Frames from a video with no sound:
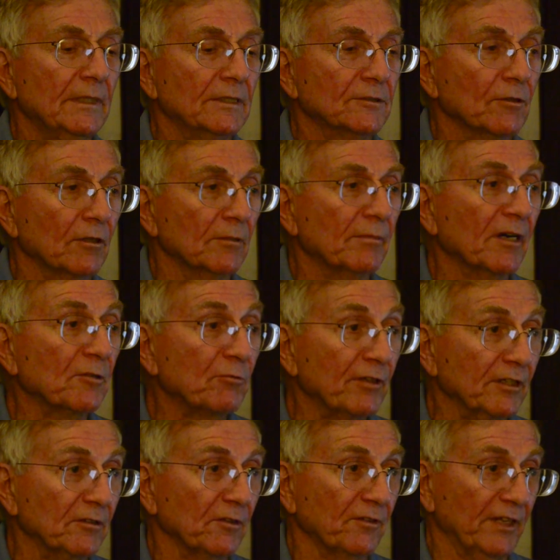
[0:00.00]
all about
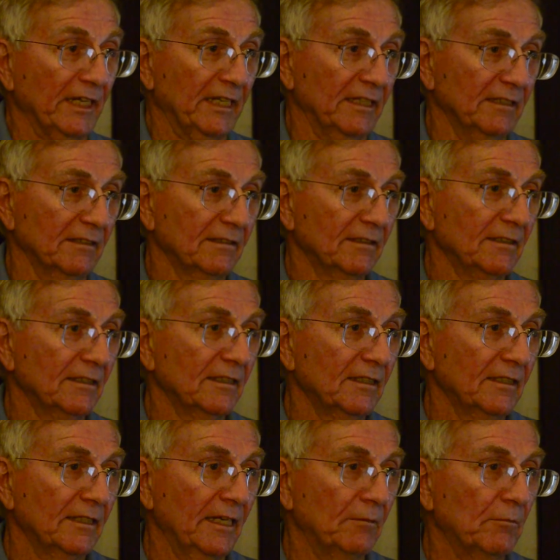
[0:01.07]
critical thinking
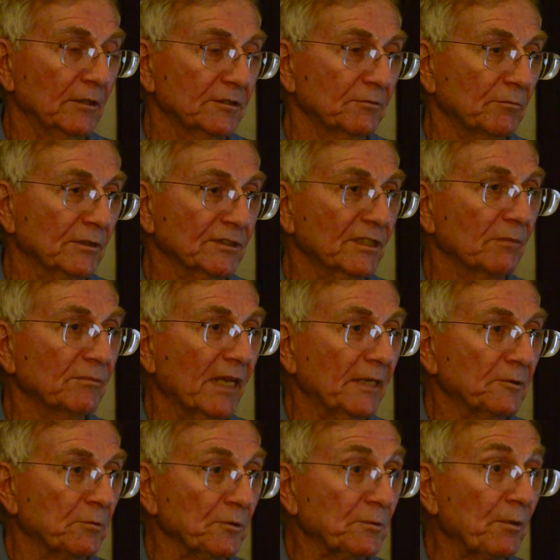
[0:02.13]
and what
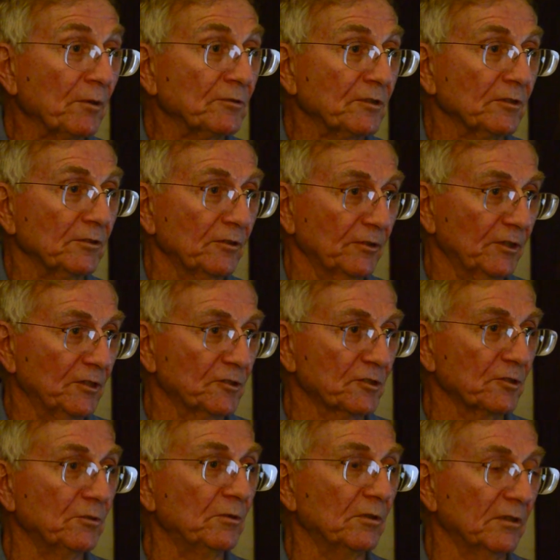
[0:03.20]
sometimes we're supposed to learn in
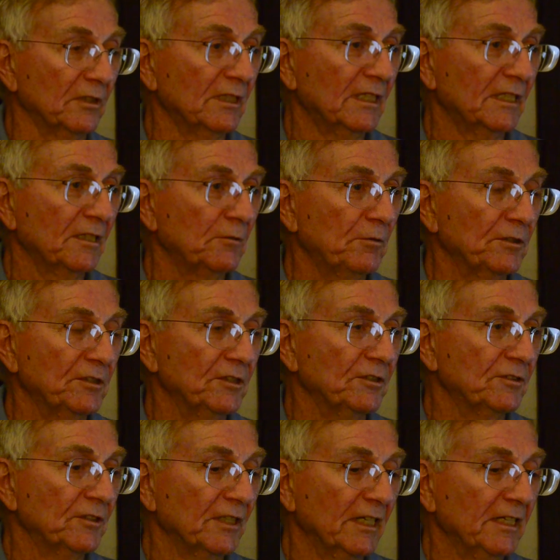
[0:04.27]
school, which
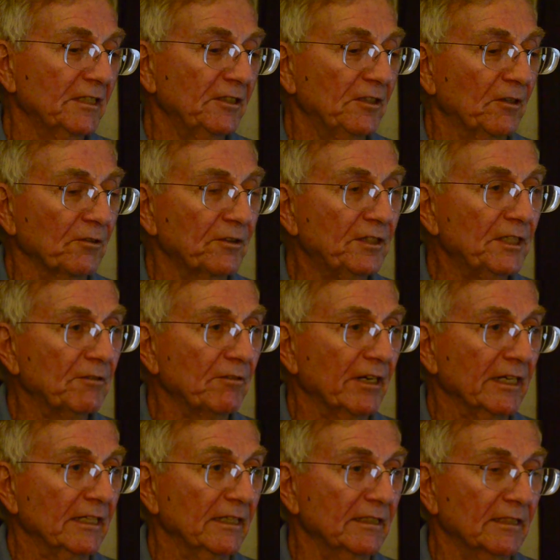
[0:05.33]
is,
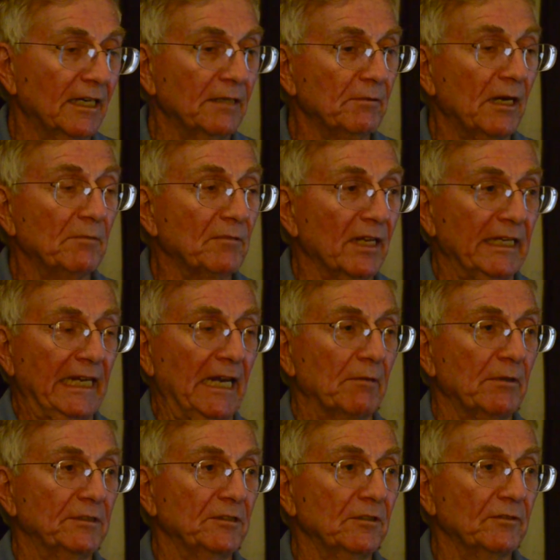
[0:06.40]
theoretically, I'm lucky I
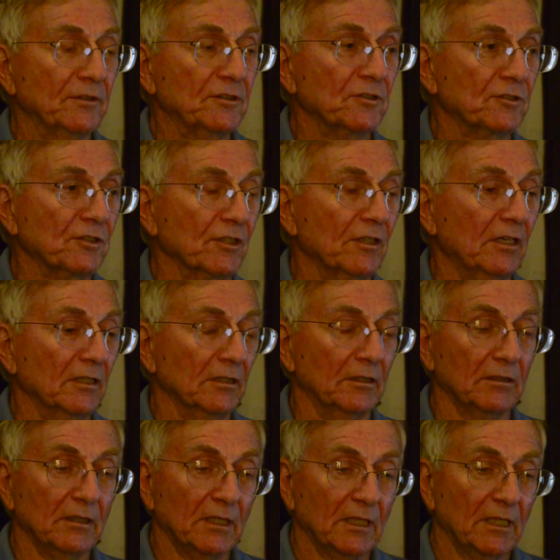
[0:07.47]
went to the University of Chicago,
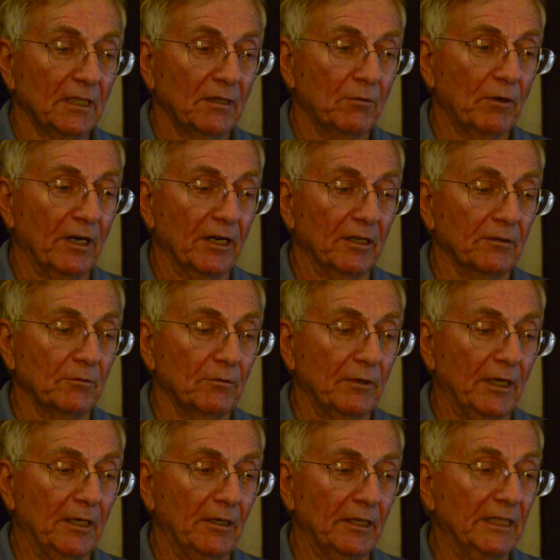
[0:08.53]
where
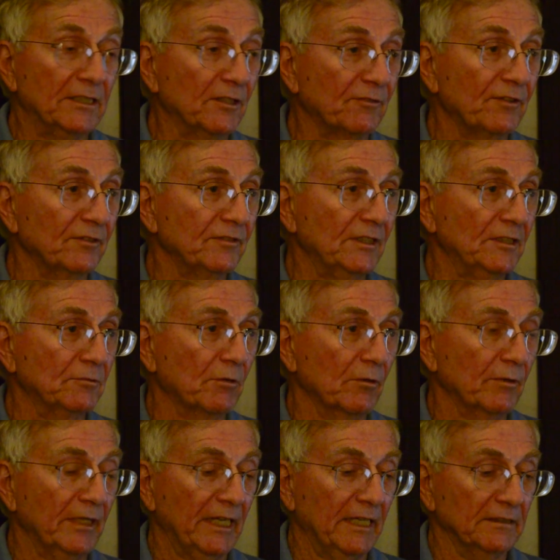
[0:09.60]
in the 50s, where
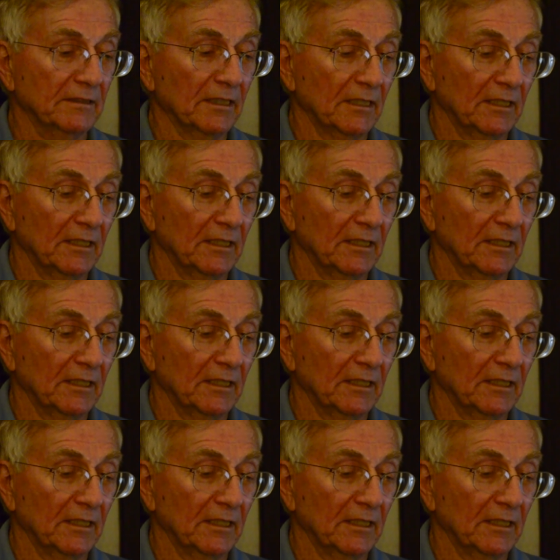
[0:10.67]
we had